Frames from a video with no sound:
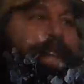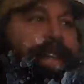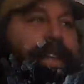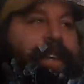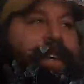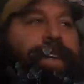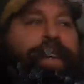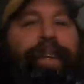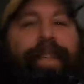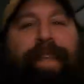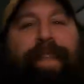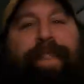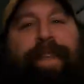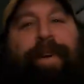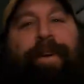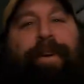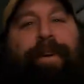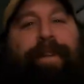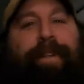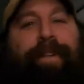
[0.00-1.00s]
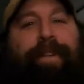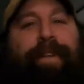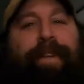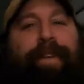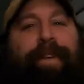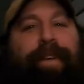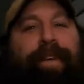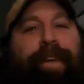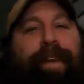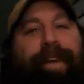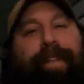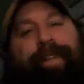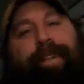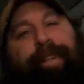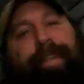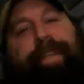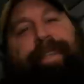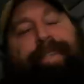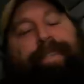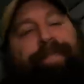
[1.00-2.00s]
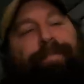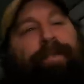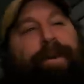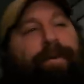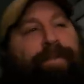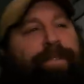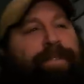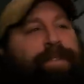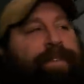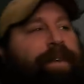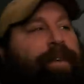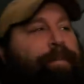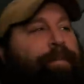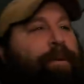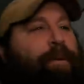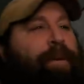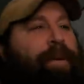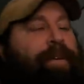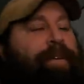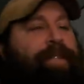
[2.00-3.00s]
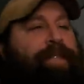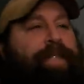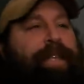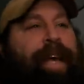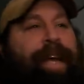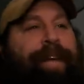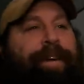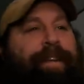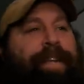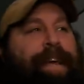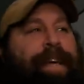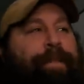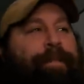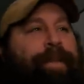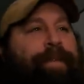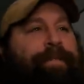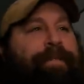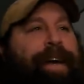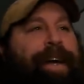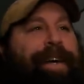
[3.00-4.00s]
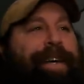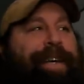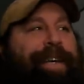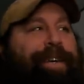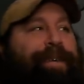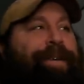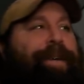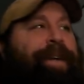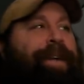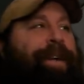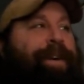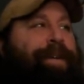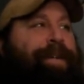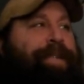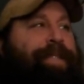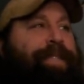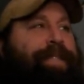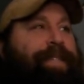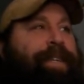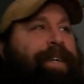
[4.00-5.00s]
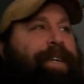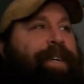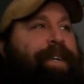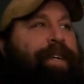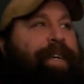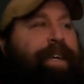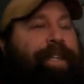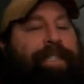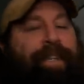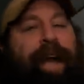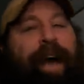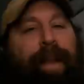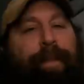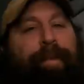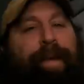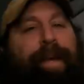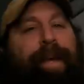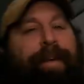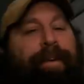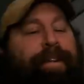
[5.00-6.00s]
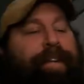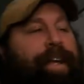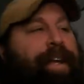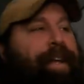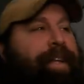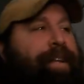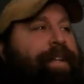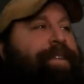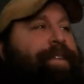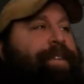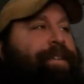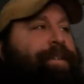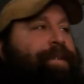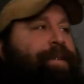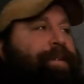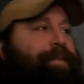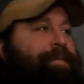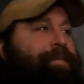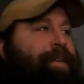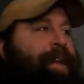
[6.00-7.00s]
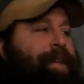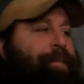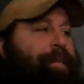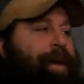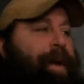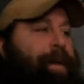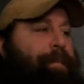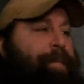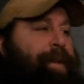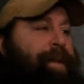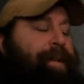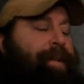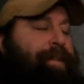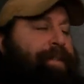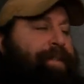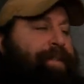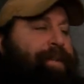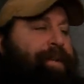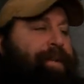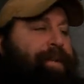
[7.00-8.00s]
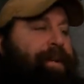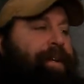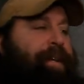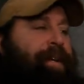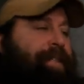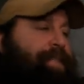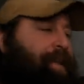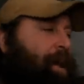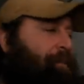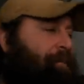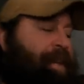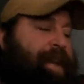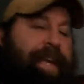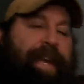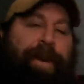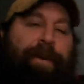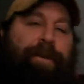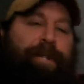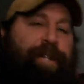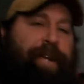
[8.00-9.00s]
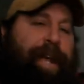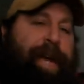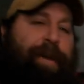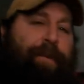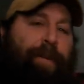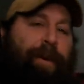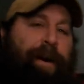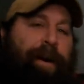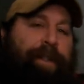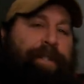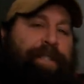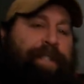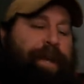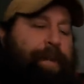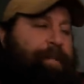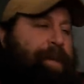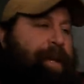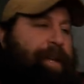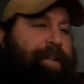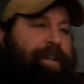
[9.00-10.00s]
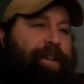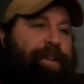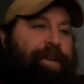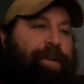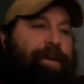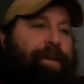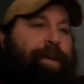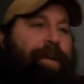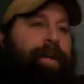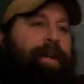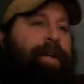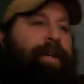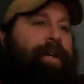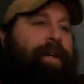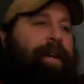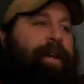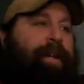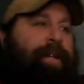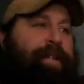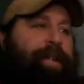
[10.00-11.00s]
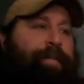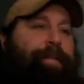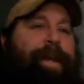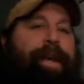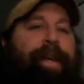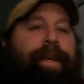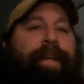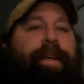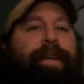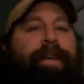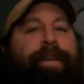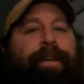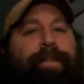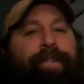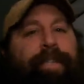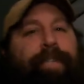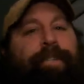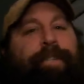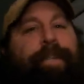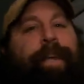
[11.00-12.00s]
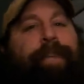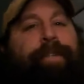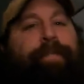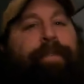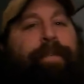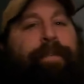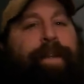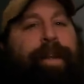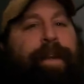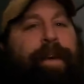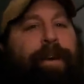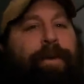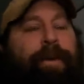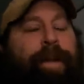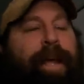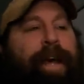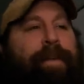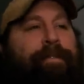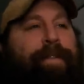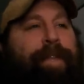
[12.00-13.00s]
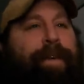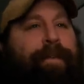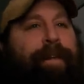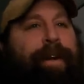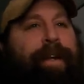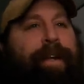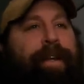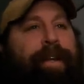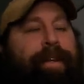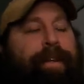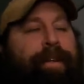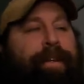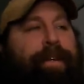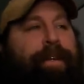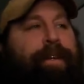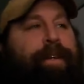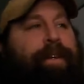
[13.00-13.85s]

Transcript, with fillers: then the third and, and the least most important is the entertainment value. You know, it's it's got to be entertaining too, in, in my opinion. So some videos you get one, some you get two. And to me, a successful video would have three. And,